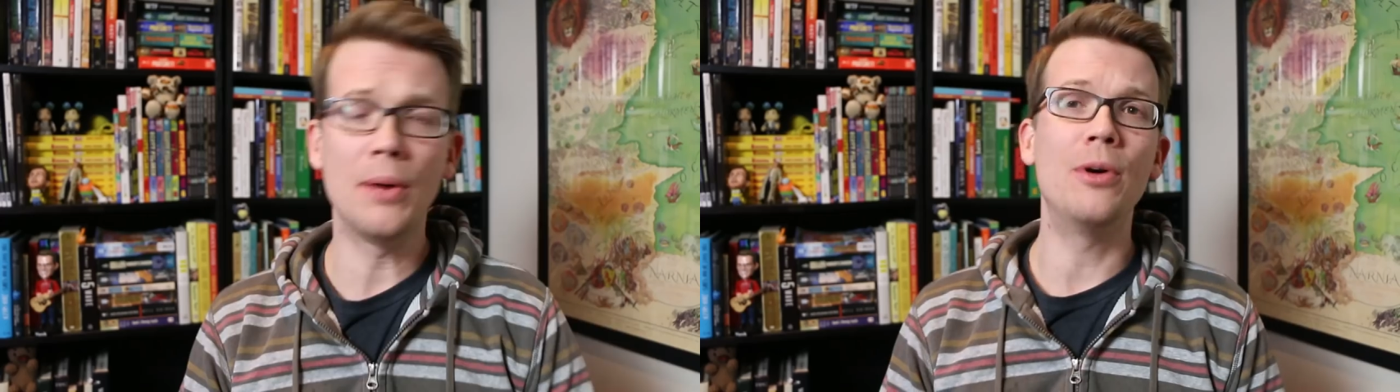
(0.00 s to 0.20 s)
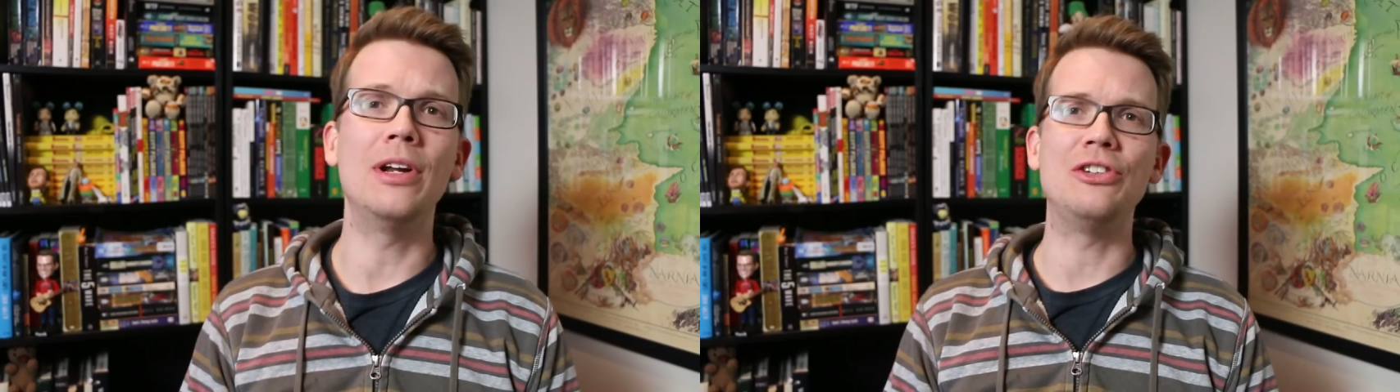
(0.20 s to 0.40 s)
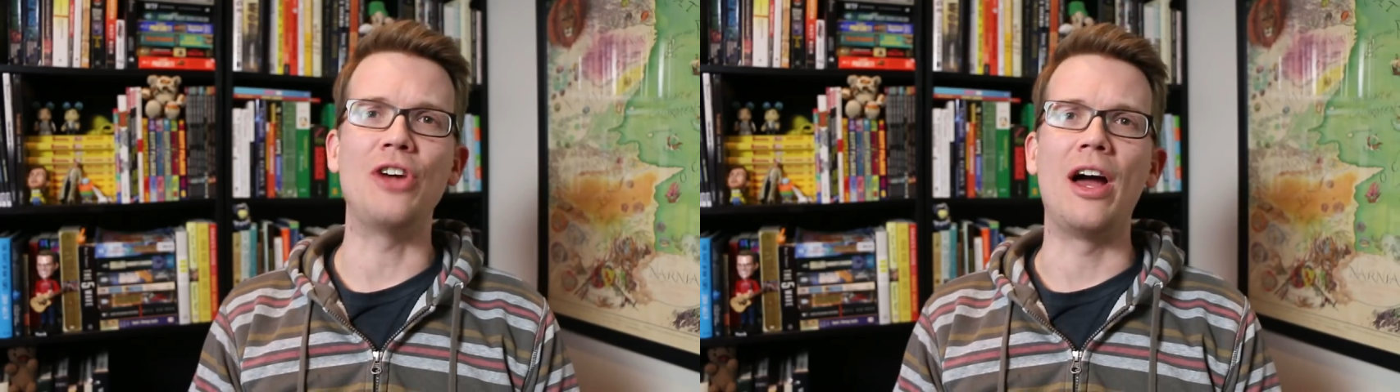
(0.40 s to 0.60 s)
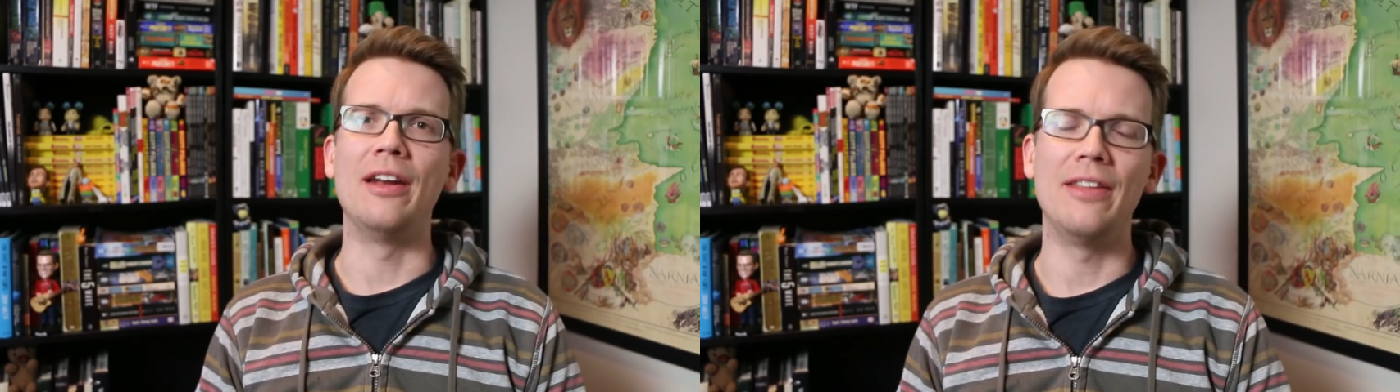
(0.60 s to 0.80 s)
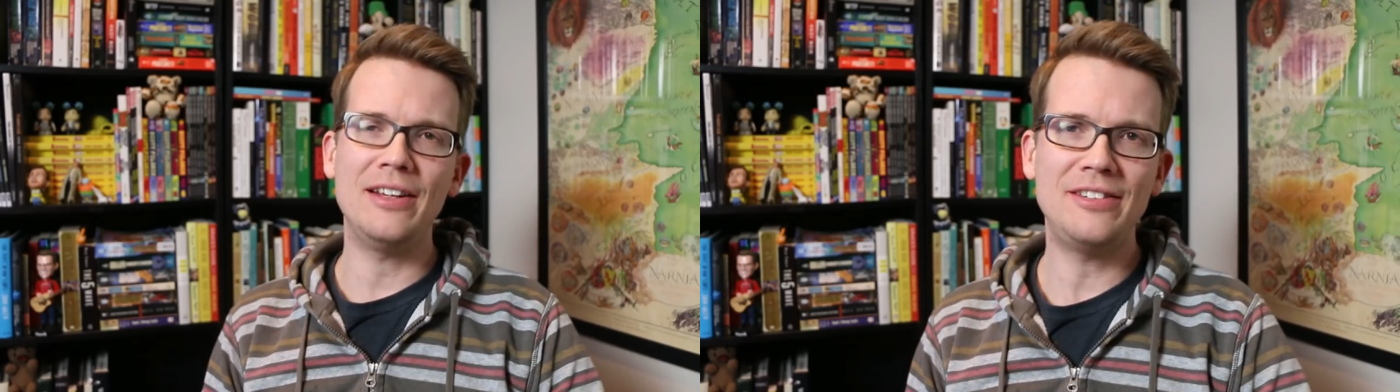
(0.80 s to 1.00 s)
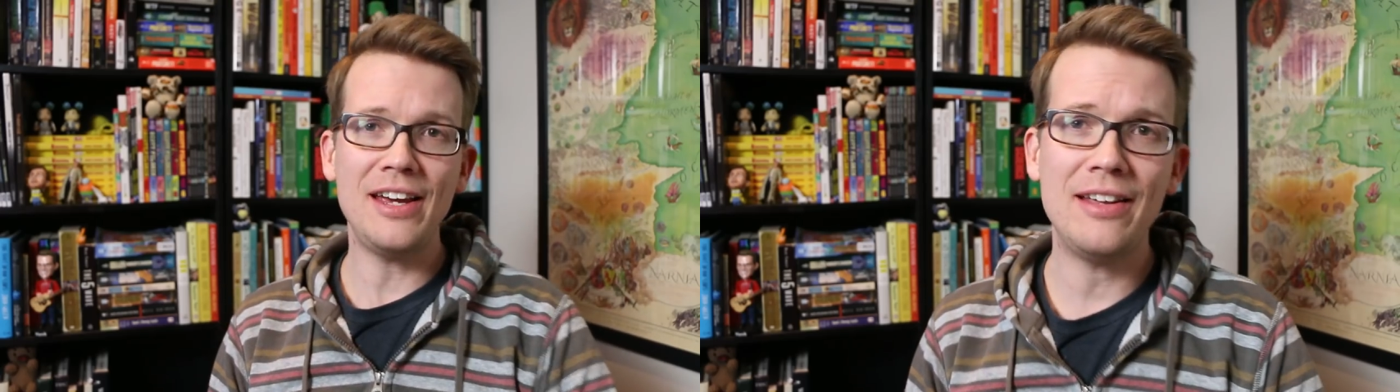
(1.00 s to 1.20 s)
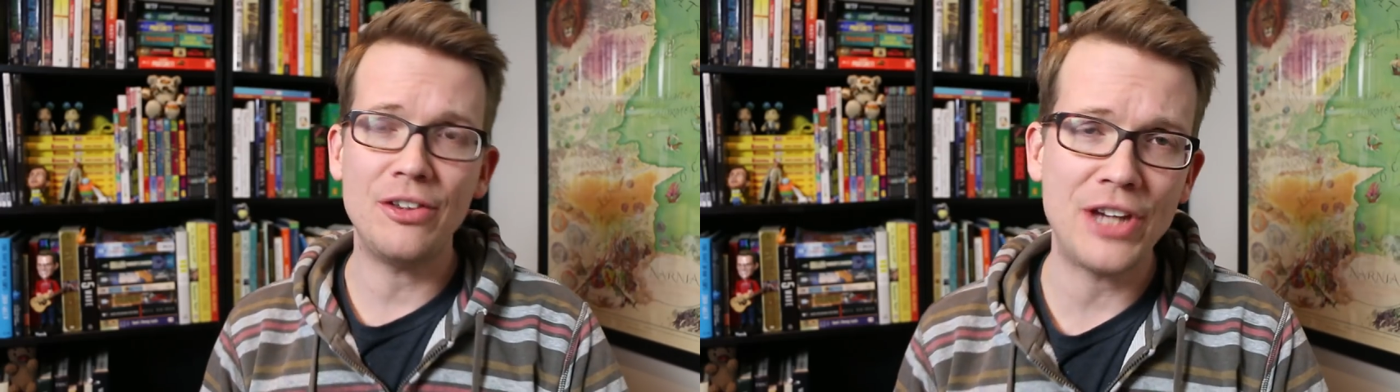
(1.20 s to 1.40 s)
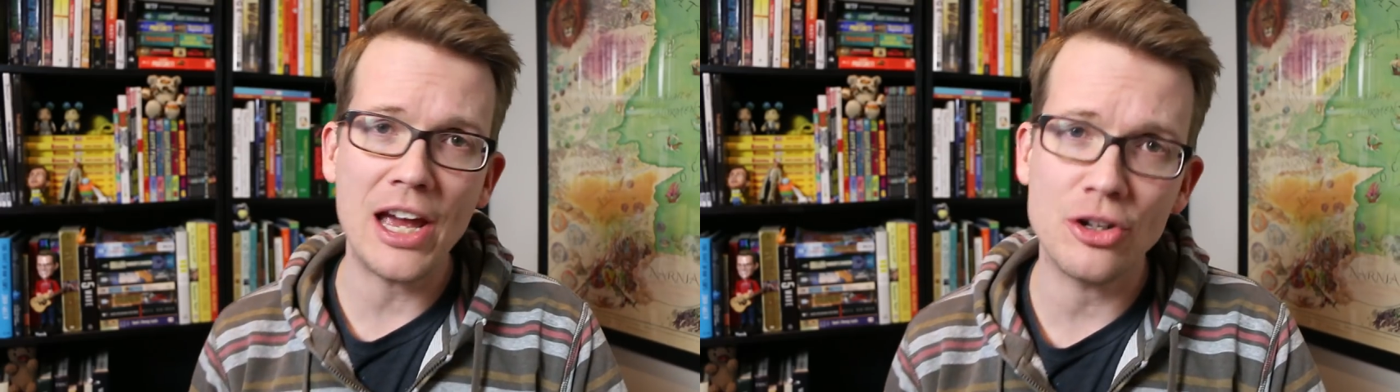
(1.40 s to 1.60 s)
Good morning, John. They say
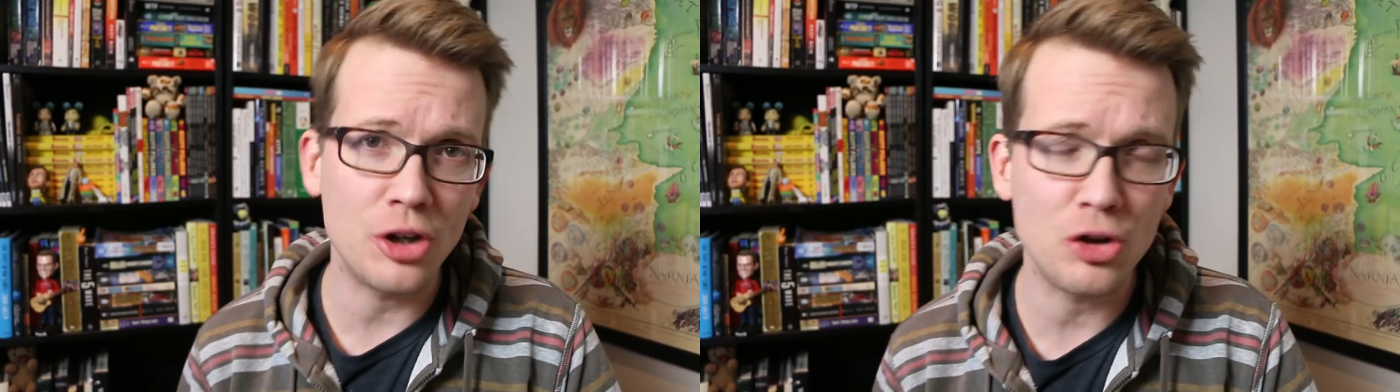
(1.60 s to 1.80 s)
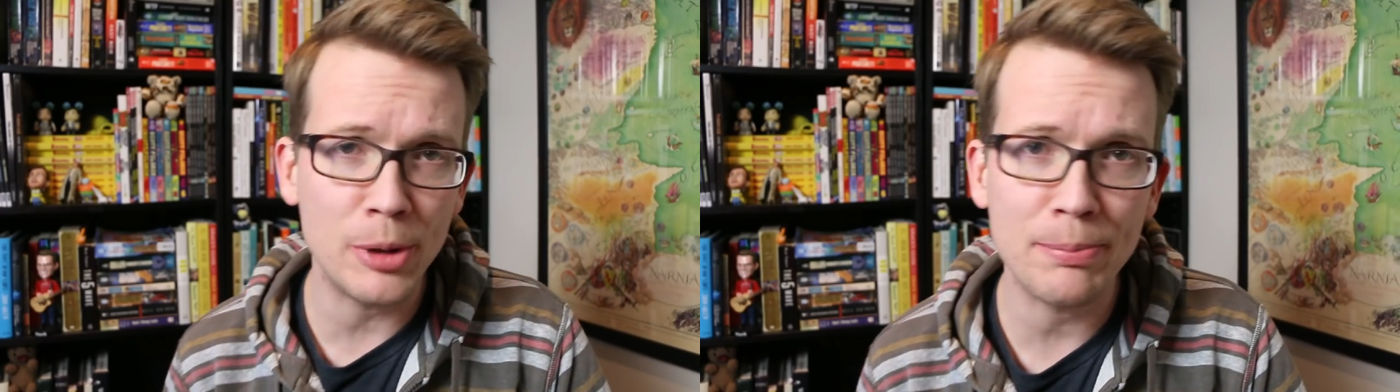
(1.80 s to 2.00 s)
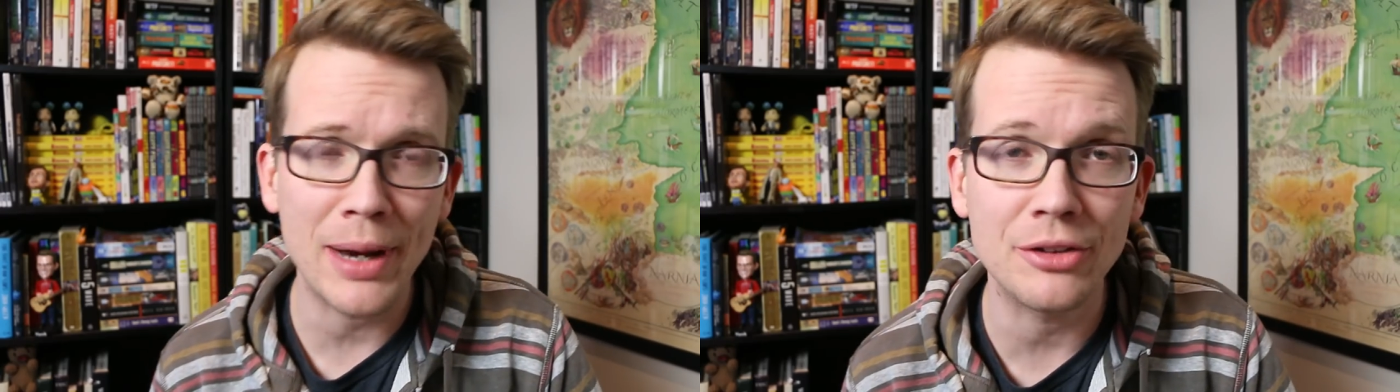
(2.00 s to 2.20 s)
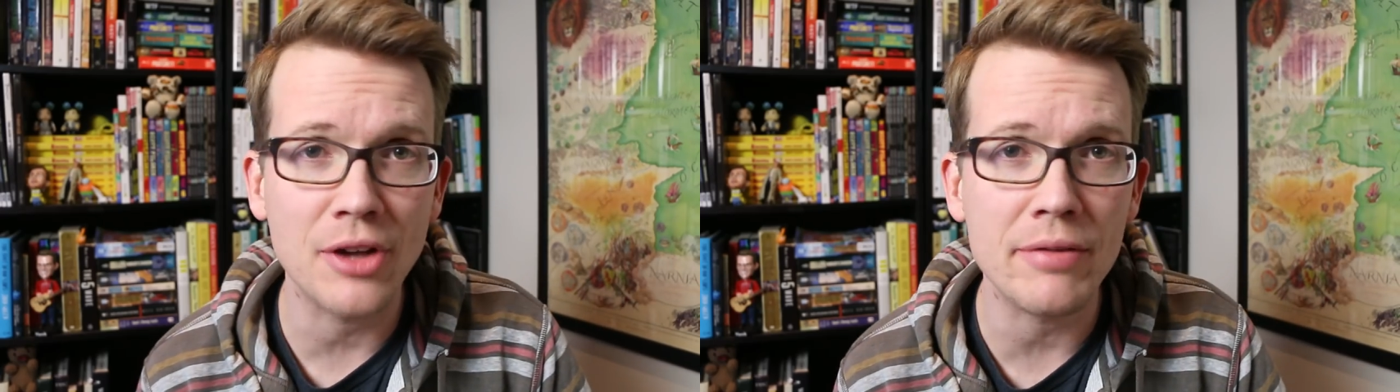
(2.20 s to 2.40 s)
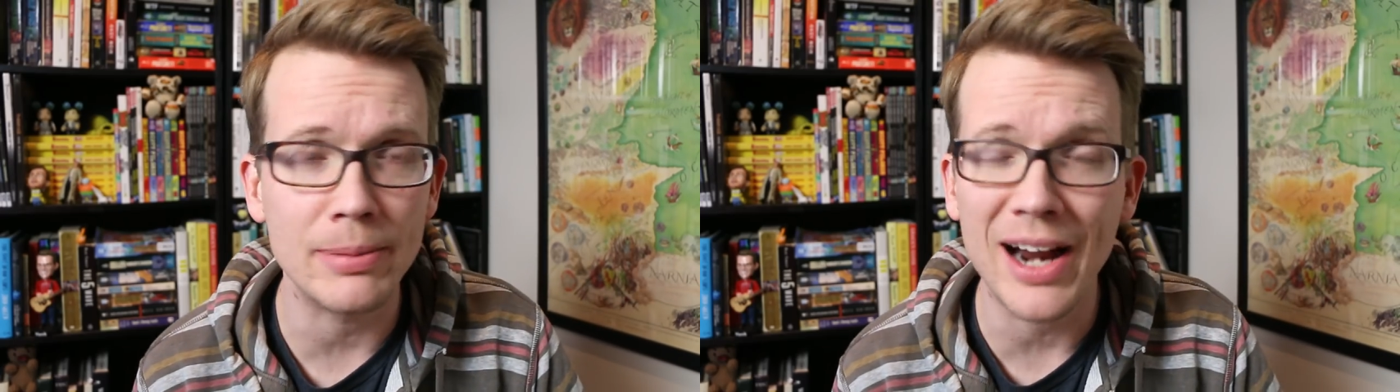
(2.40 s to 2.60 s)
that you can't judge a book by its cover,